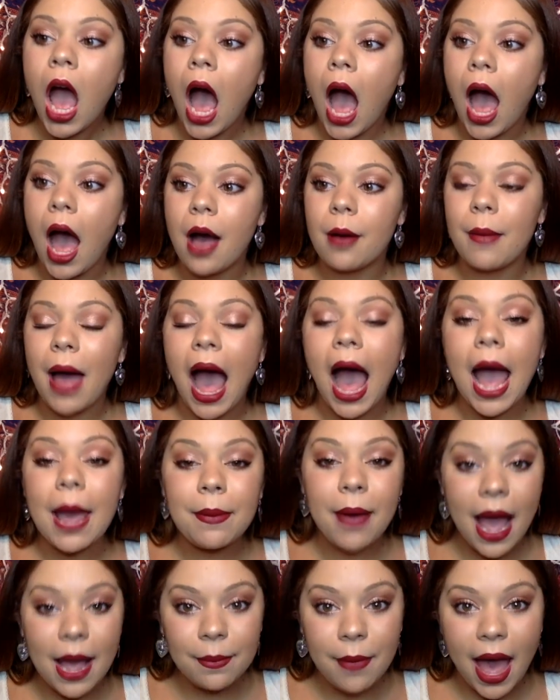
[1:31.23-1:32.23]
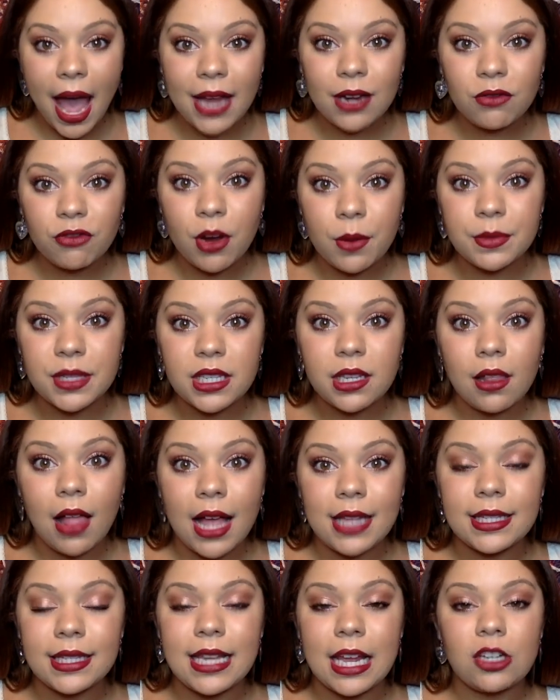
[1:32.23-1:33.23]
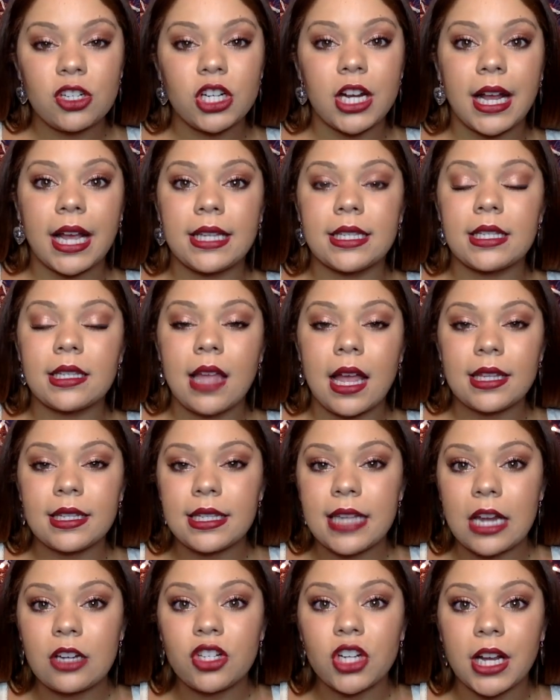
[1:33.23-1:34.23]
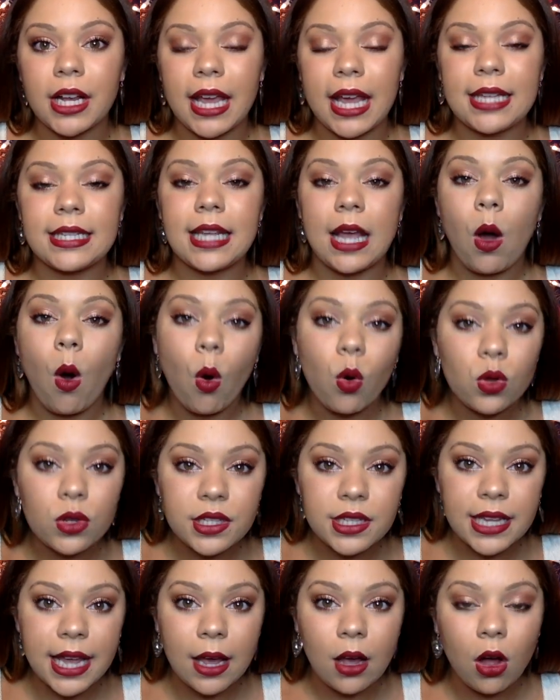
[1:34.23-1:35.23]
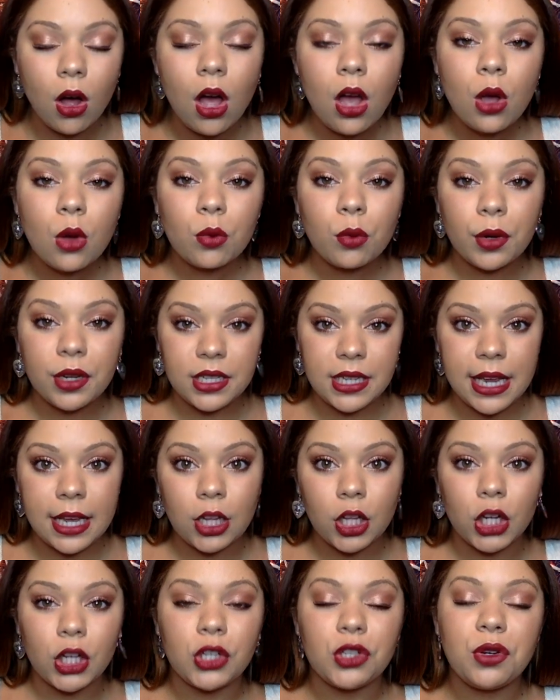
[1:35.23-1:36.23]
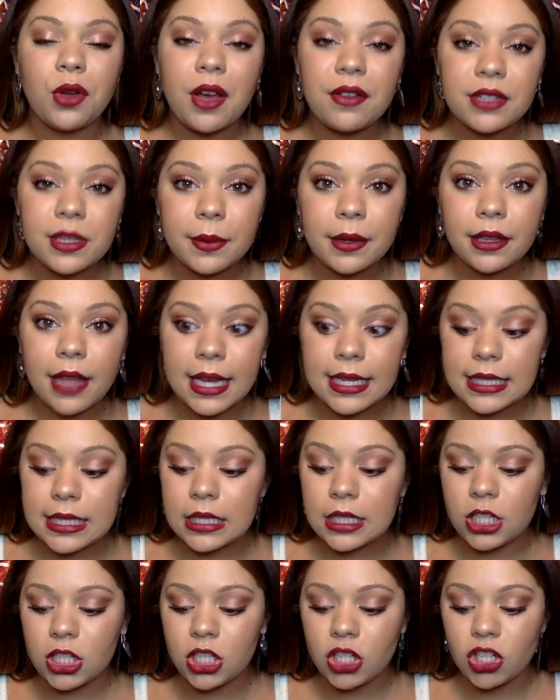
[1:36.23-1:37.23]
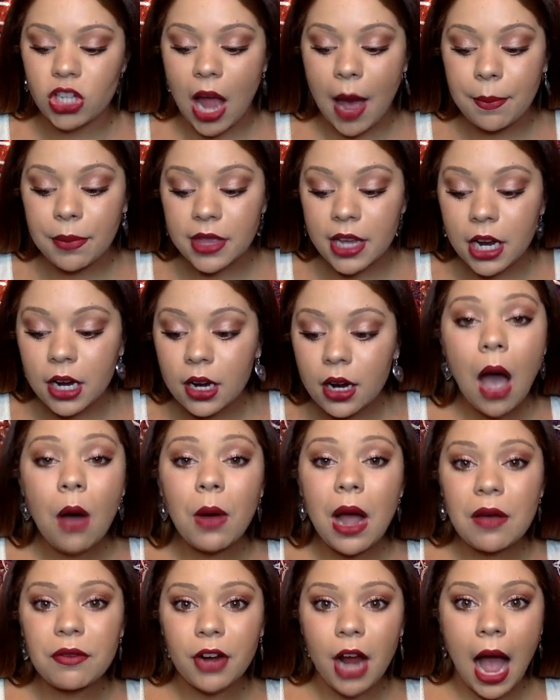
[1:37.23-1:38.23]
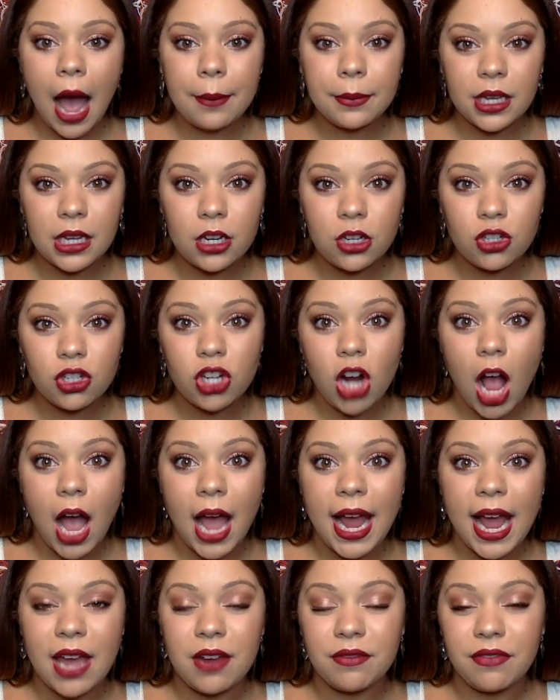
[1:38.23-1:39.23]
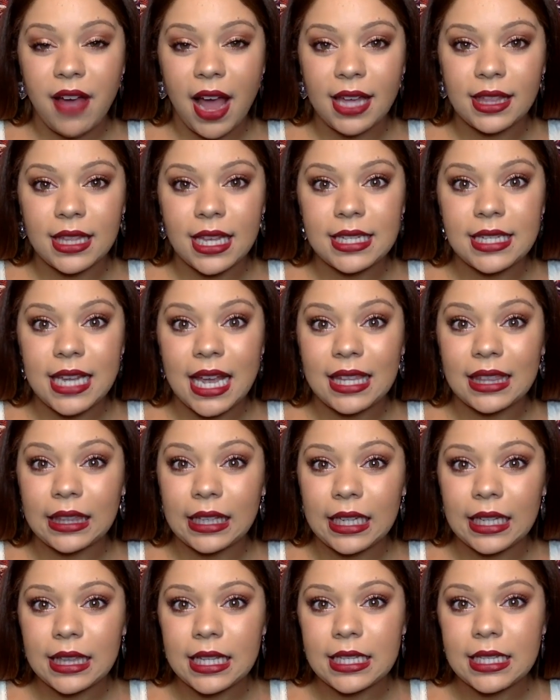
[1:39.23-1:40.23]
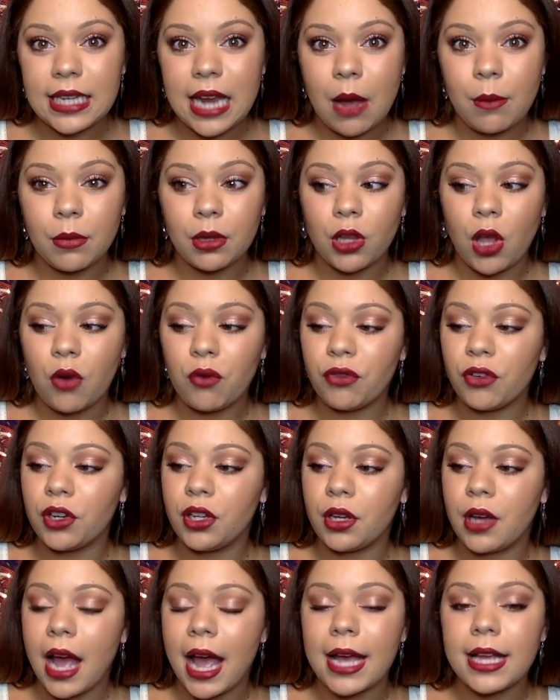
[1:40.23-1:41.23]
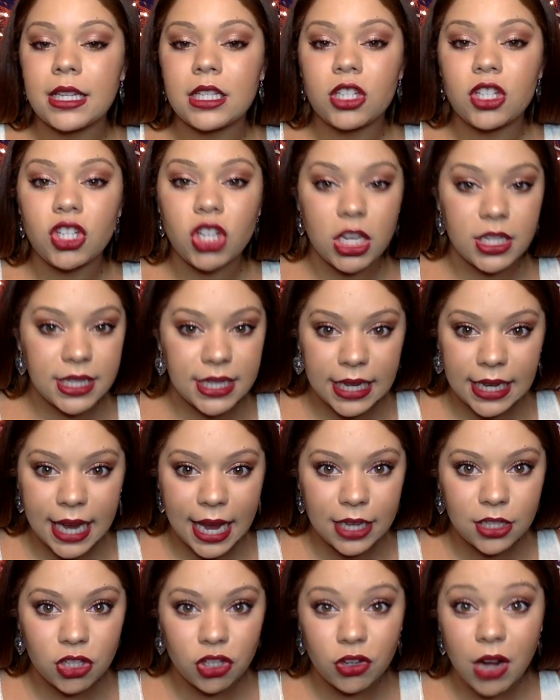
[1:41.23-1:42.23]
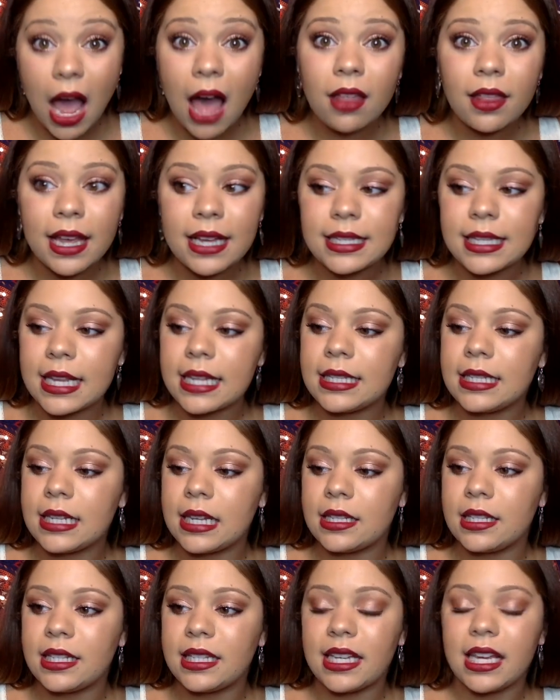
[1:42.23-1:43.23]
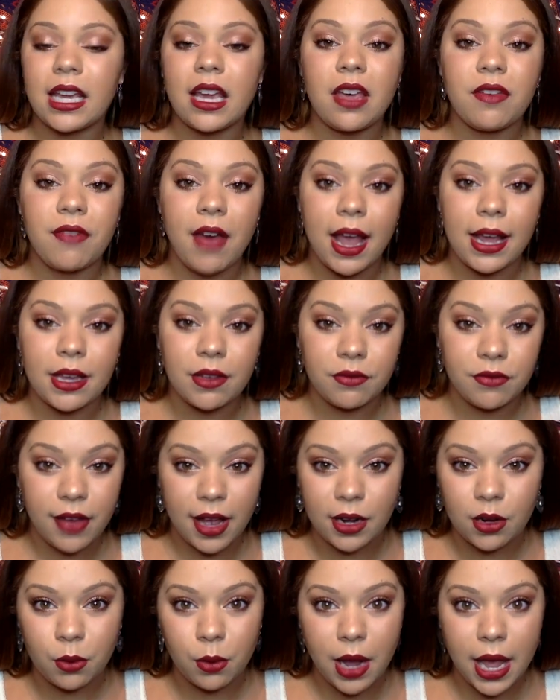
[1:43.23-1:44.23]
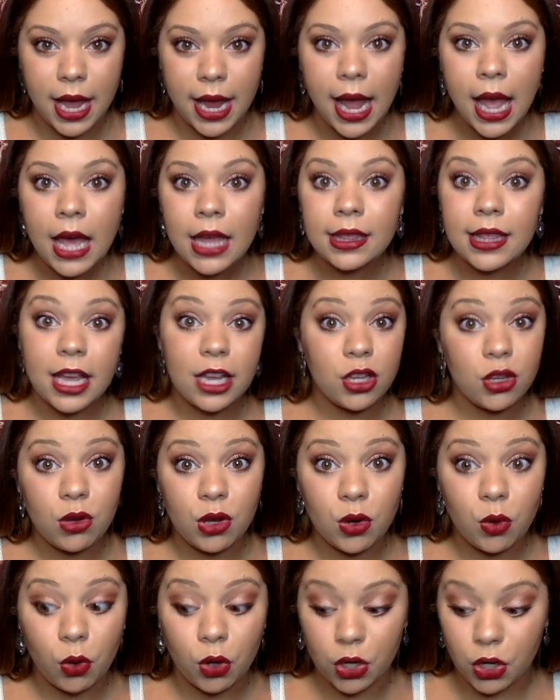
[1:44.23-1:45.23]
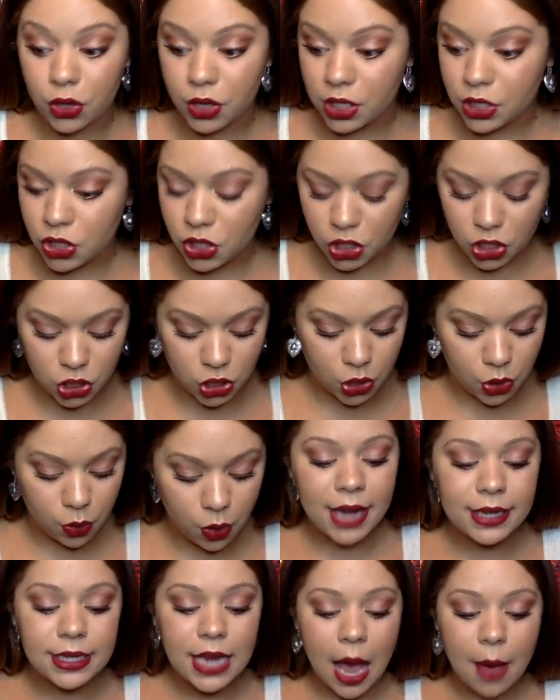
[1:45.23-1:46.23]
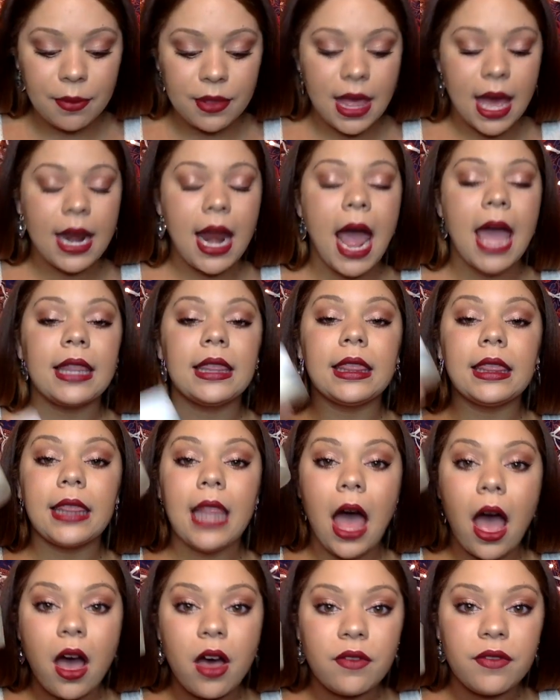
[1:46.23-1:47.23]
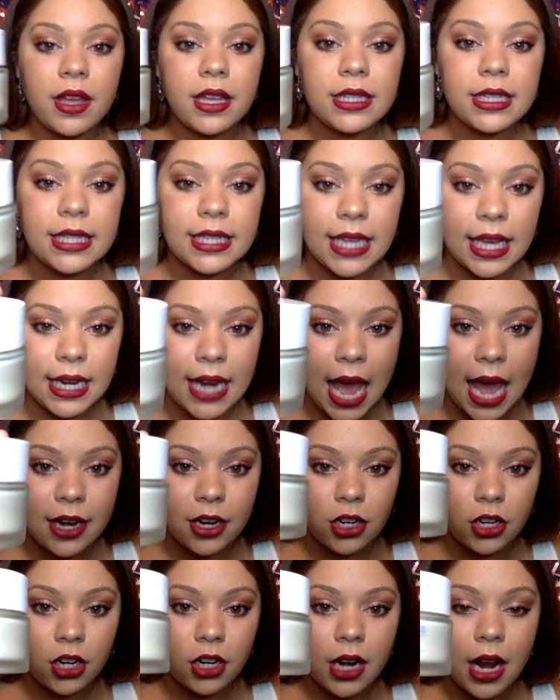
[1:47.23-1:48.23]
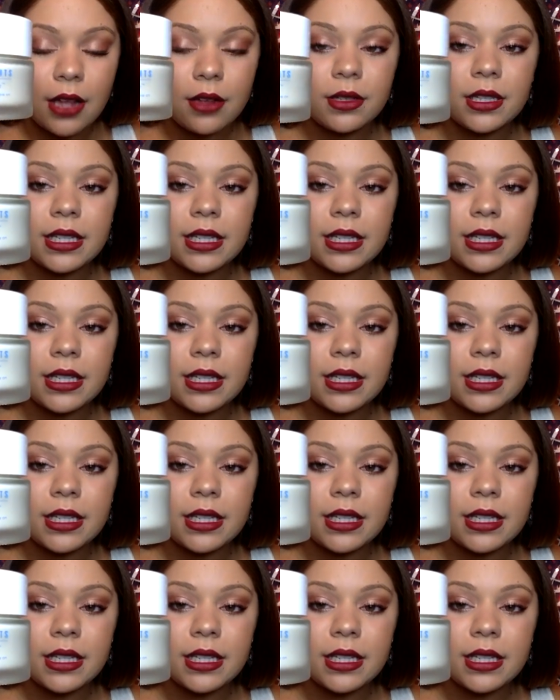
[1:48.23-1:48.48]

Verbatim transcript: I buy mine from Salon Centric, and Salon Centric is a wholesale retailer. You do have to be licensed to shop there. However, I'm gonna try and find this and link this down below for you guys just in case you're not licensed, and see if I can find a way that you can order this too. On top of that, I love Skin Editor. Now,